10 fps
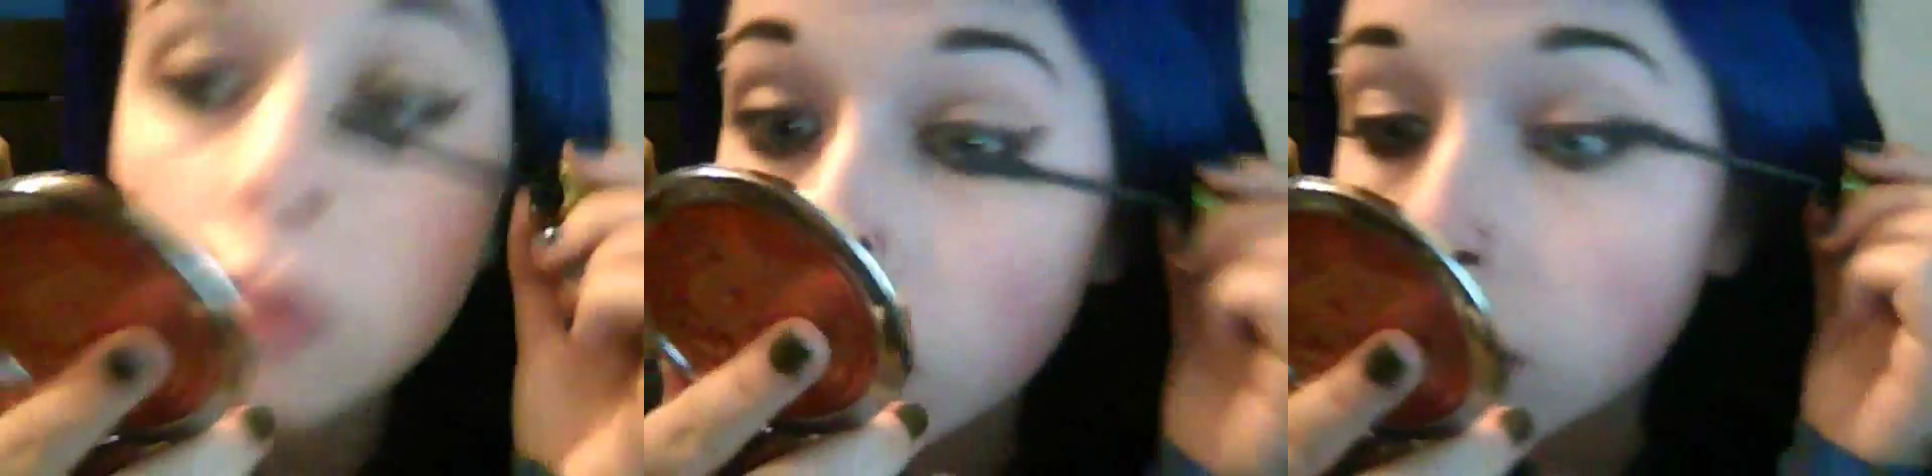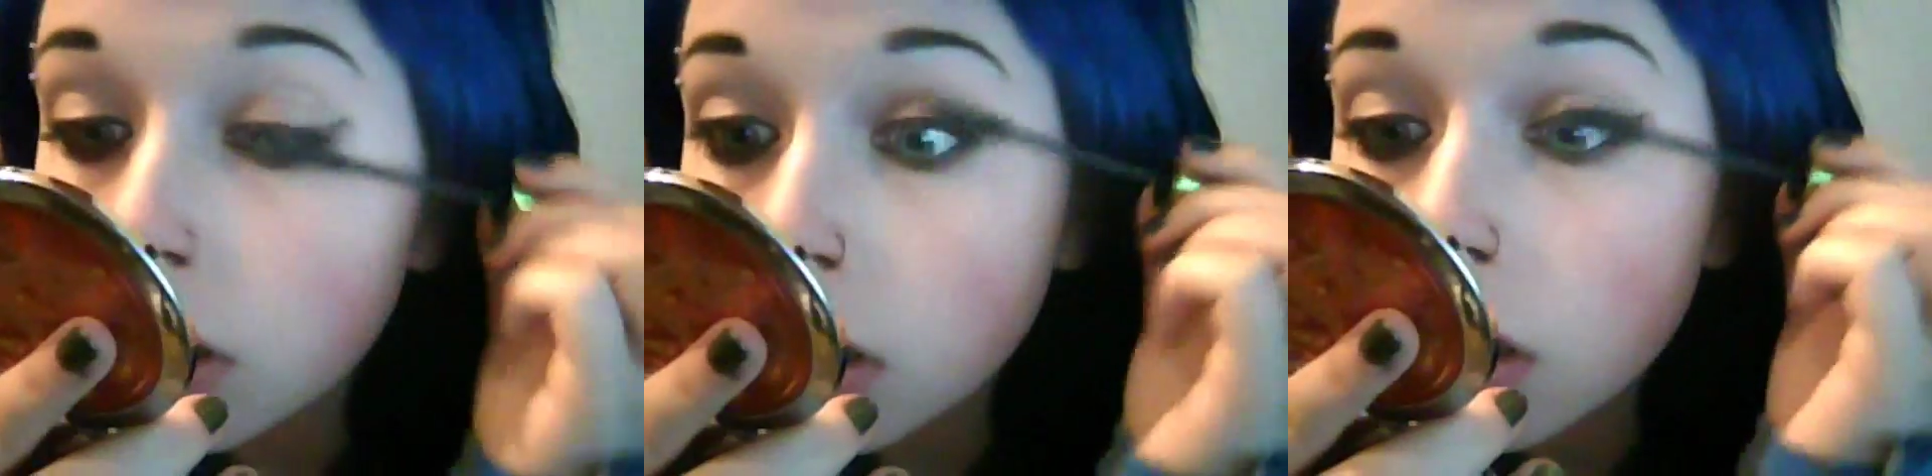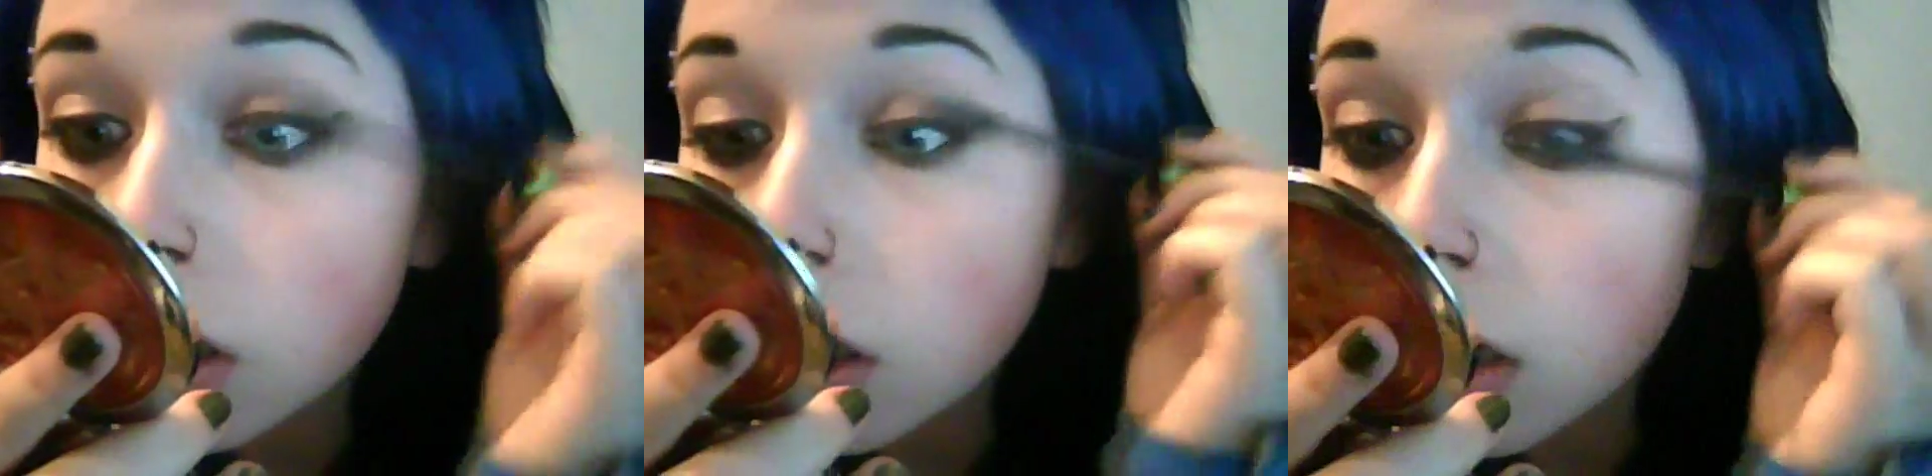issues,
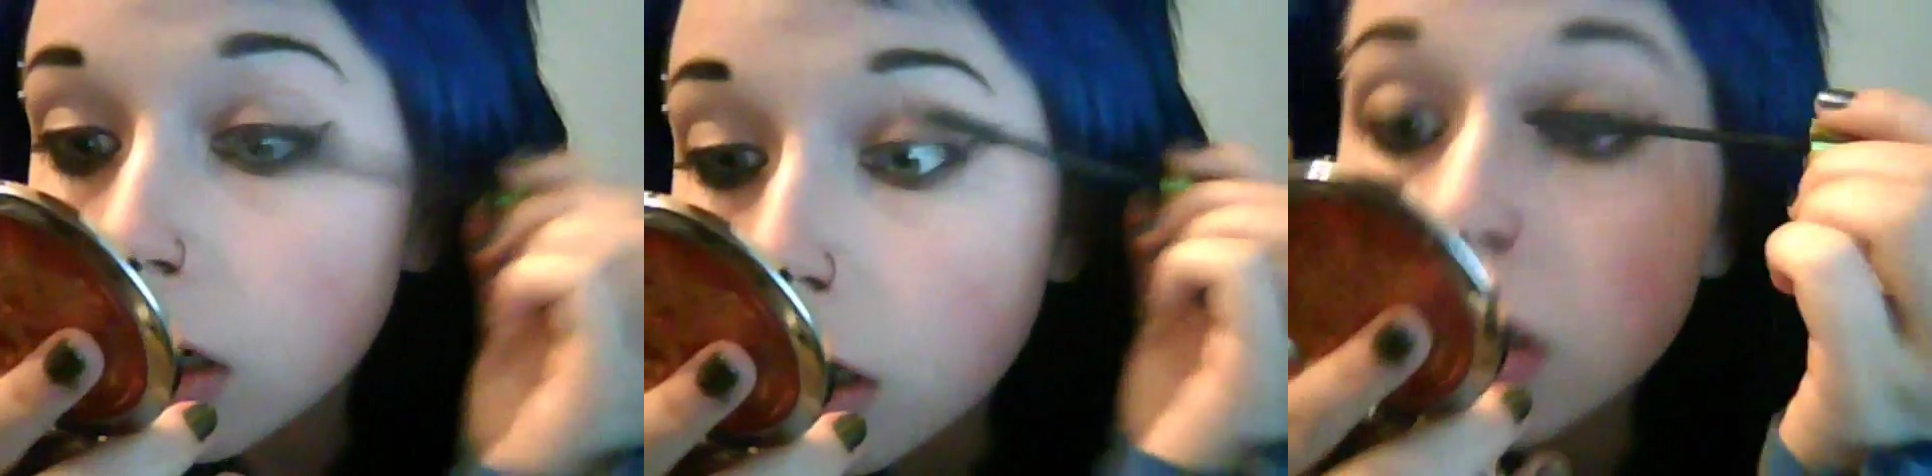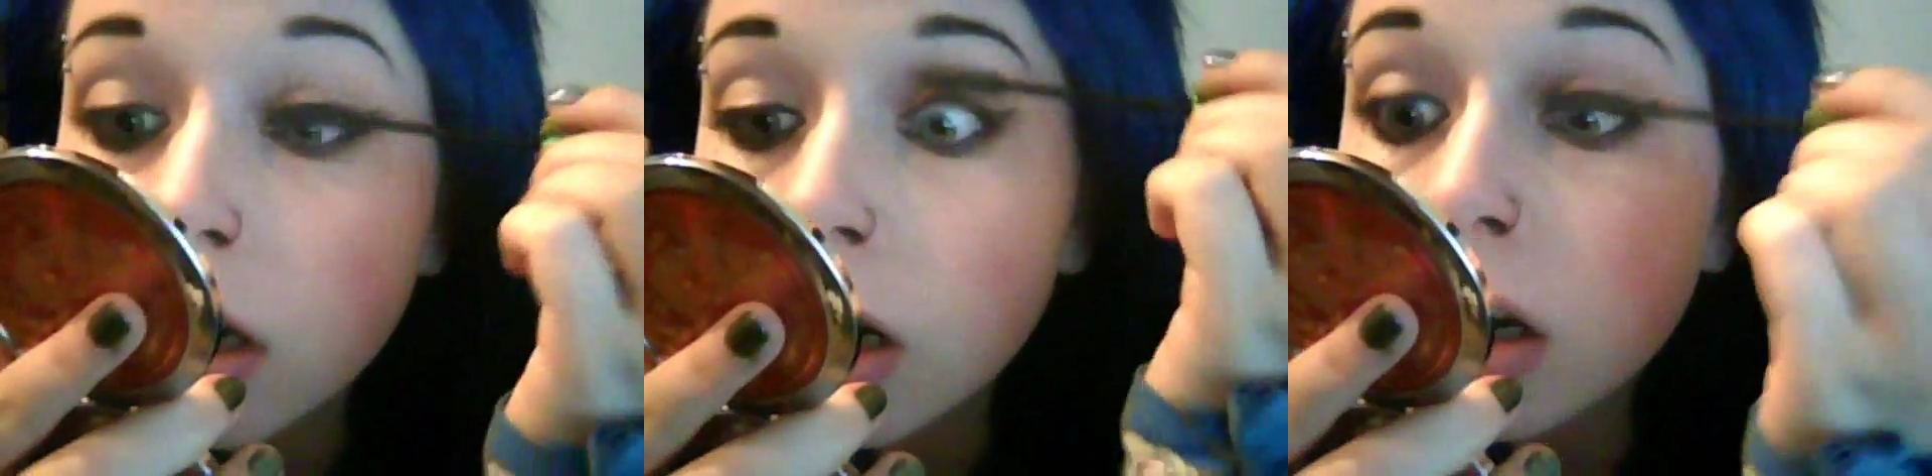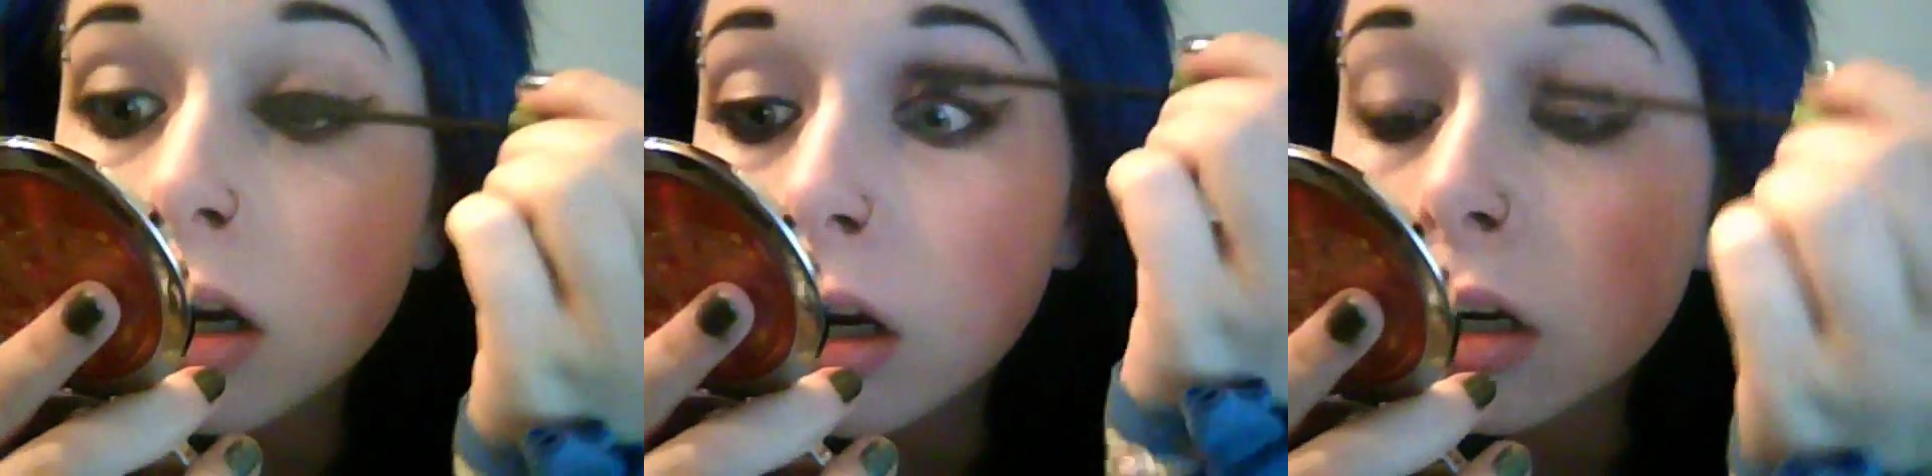because for some reason
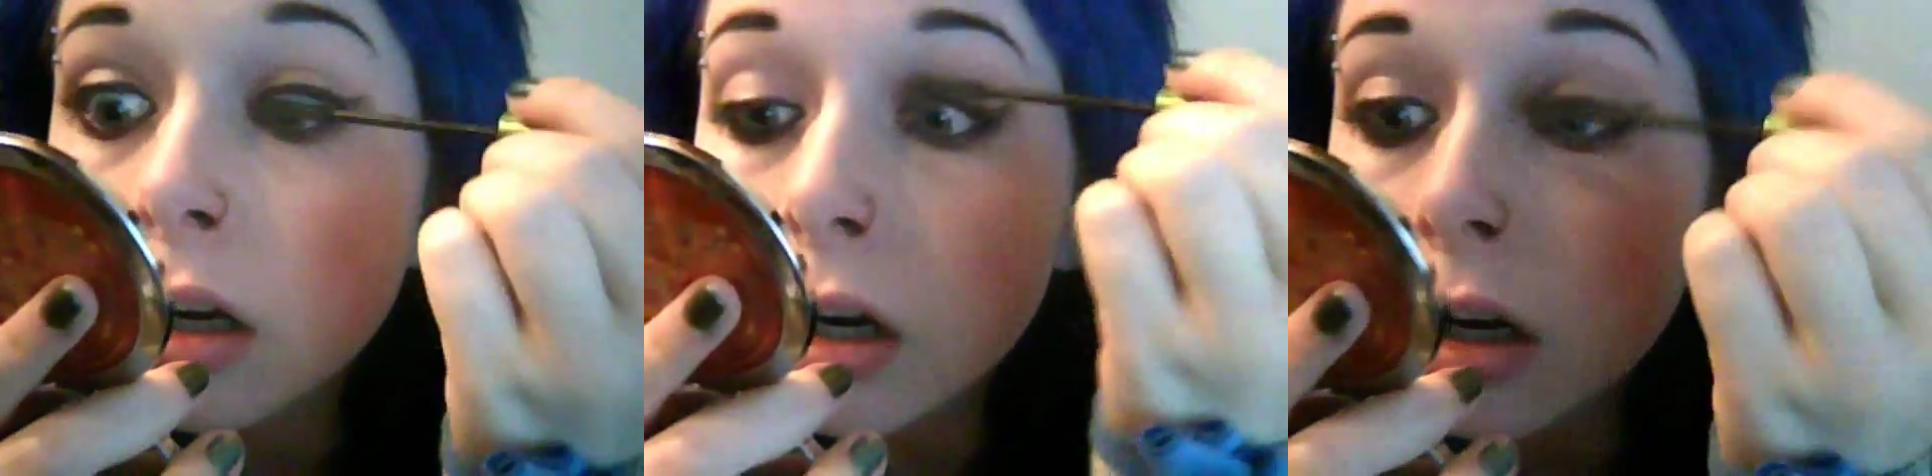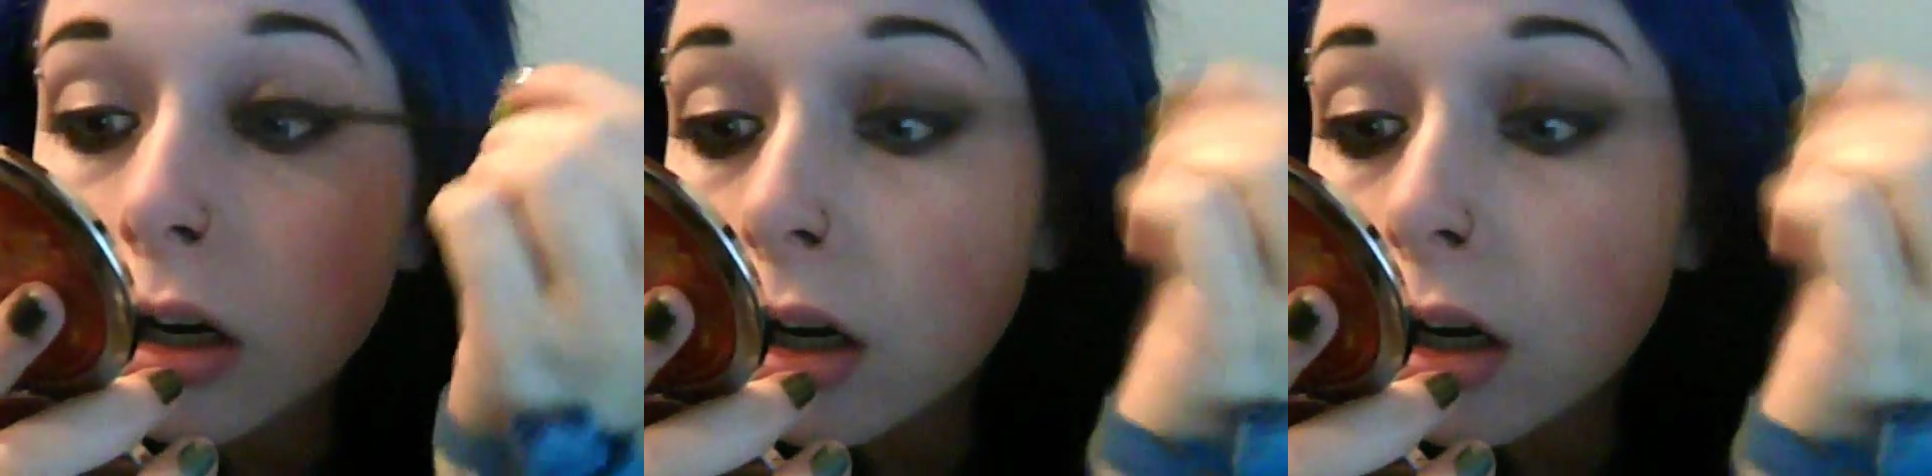I decided to be